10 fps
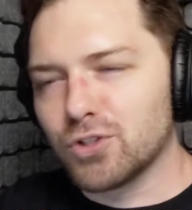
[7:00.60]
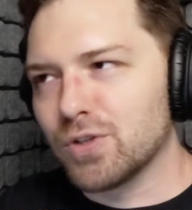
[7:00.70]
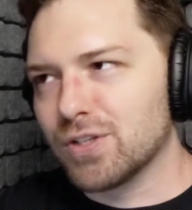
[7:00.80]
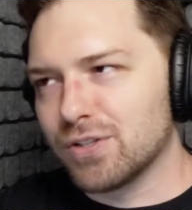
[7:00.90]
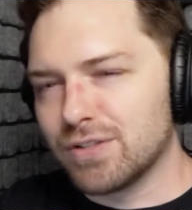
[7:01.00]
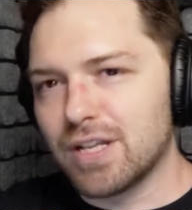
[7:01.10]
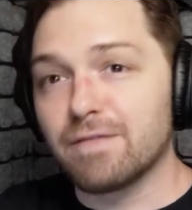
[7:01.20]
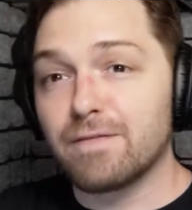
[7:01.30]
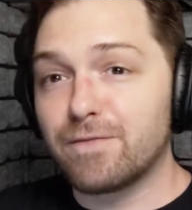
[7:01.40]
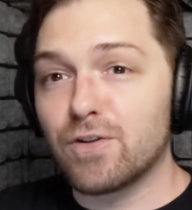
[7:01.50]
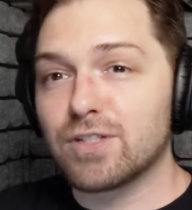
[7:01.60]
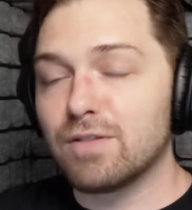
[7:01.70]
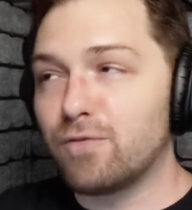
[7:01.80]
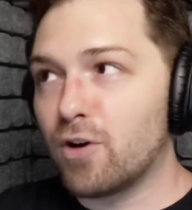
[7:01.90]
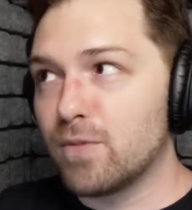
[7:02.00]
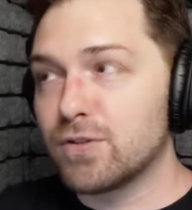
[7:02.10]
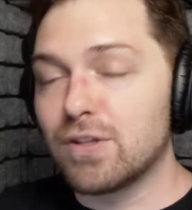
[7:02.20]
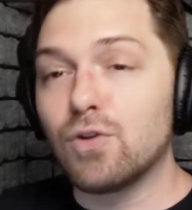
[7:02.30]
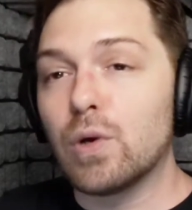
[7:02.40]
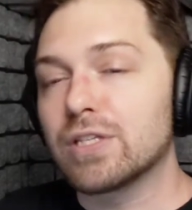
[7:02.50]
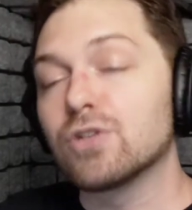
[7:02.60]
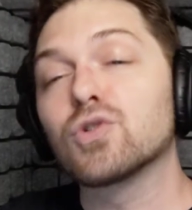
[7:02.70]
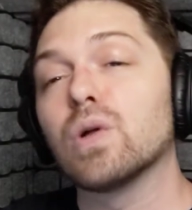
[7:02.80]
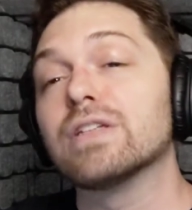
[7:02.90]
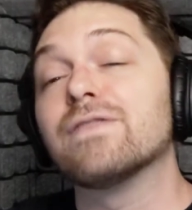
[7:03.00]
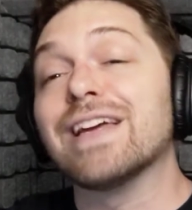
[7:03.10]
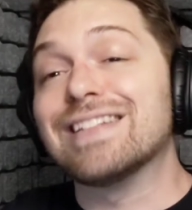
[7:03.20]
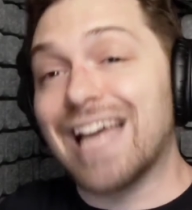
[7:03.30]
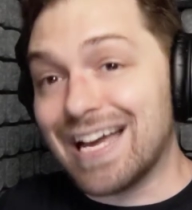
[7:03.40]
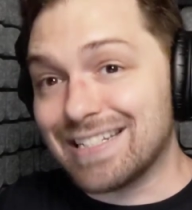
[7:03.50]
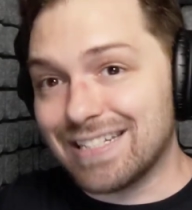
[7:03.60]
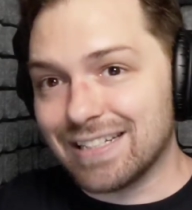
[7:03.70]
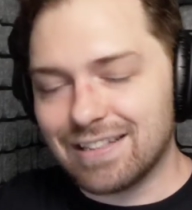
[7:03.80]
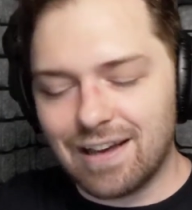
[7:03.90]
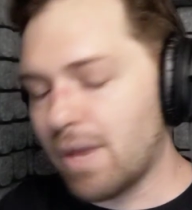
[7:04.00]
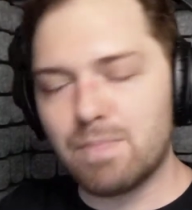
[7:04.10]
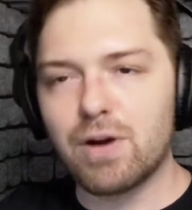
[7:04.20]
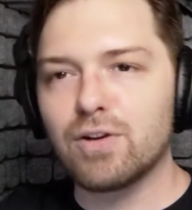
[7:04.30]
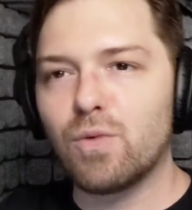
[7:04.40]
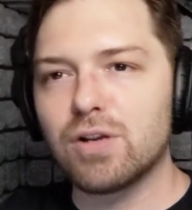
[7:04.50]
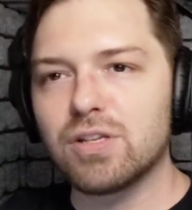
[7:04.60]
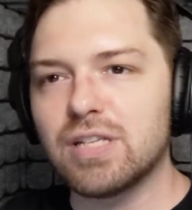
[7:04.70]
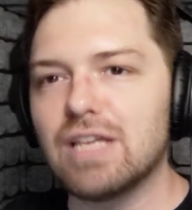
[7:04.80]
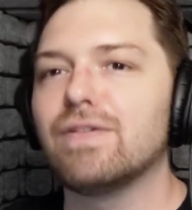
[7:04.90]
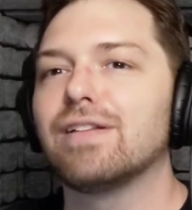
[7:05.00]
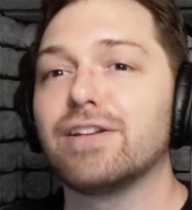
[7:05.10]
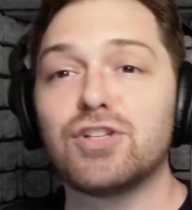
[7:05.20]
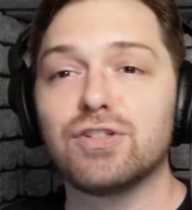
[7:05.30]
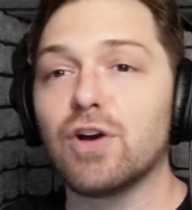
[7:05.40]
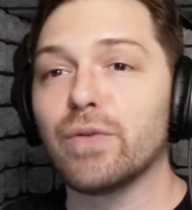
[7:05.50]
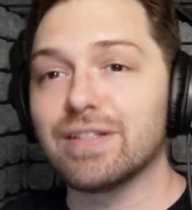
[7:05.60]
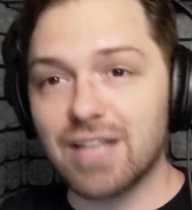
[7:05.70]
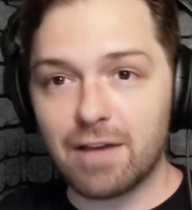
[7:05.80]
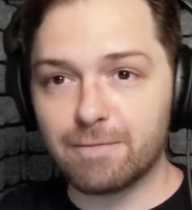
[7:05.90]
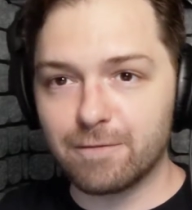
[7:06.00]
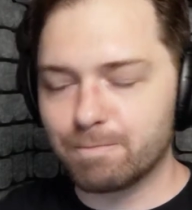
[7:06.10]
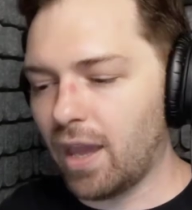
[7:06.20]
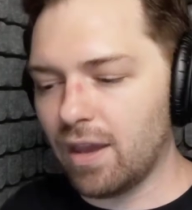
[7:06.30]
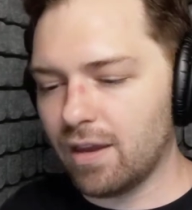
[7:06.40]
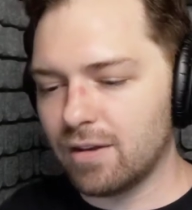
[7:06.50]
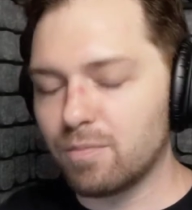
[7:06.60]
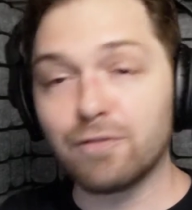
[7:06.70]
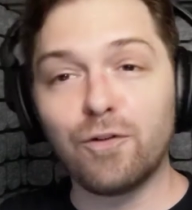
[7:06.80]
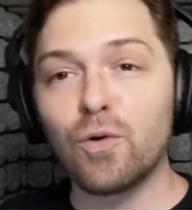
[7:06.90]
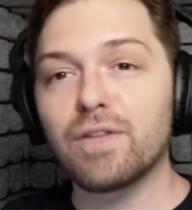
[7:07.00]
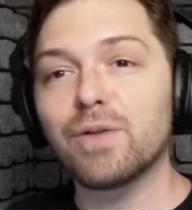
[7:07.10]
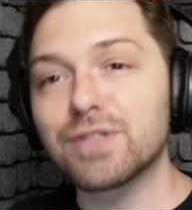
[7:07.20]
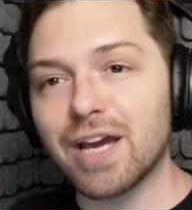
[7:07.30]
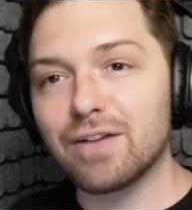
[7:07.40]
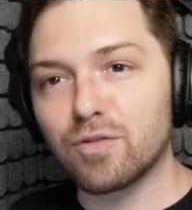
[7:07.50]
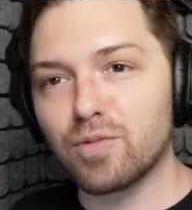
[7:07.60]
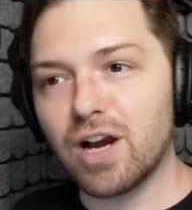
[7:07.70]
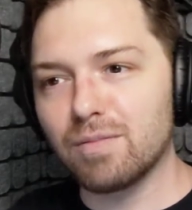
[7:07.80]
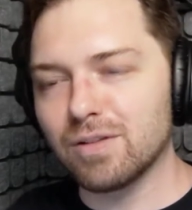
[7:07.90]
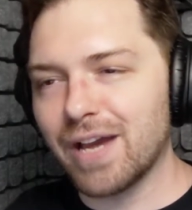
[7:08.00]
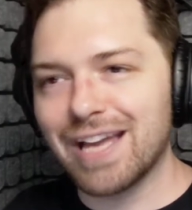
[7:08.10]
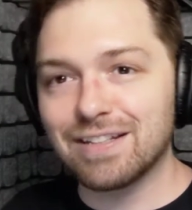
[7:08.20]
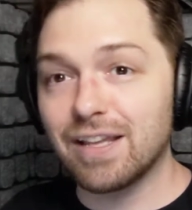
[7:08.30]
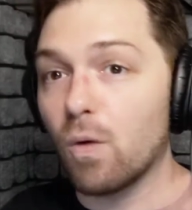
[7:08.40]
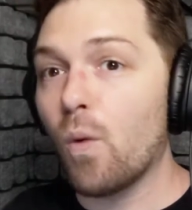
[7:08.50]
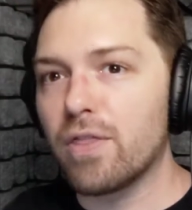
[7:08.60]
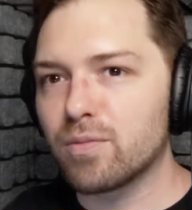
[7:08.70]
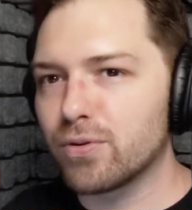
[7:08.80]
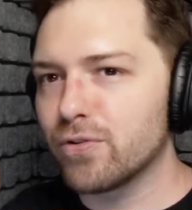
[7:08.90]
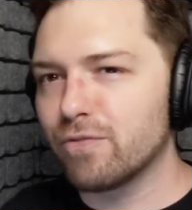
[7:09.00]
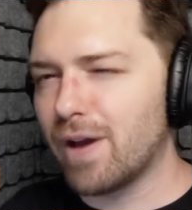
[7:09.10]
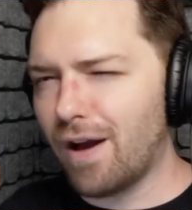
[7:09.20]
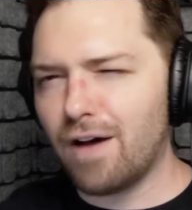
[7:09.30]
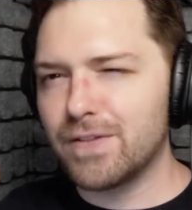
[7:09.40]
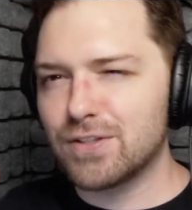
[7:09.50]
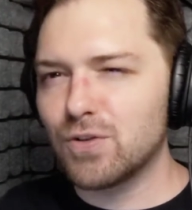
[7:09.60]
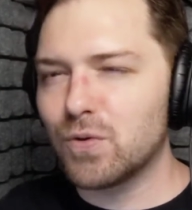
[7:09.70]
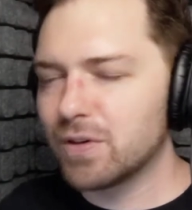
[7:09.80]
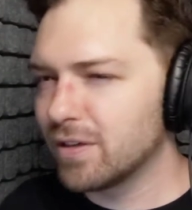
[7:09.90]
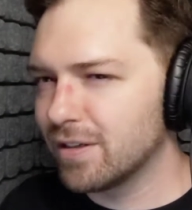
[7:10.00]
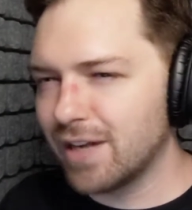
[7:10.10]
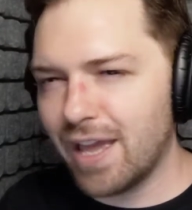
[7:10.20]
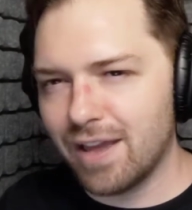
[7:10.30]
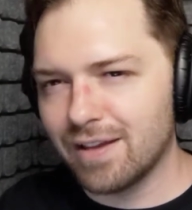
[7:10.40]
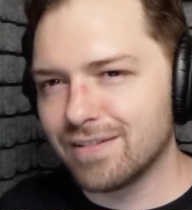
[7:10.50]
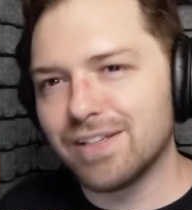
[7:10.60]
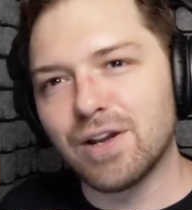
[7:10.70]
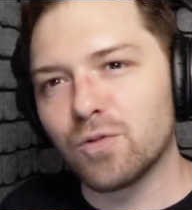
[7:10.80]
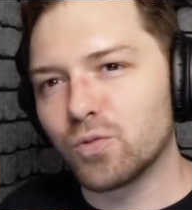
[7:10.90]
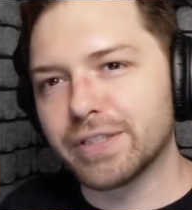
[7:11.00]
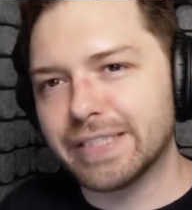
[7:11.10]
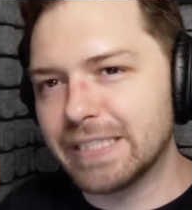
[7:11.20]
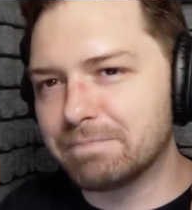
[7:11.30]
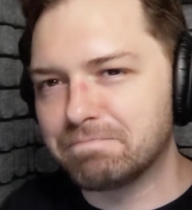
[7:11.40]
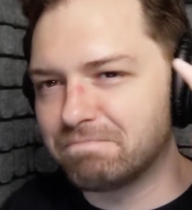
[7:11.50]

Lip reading: traditional stuff. First and foremost, the noise control is fantastic. My partner watches TV like she's going deaf, and before that was kind of a problem. I had to like weatherproof my office door and, you know, really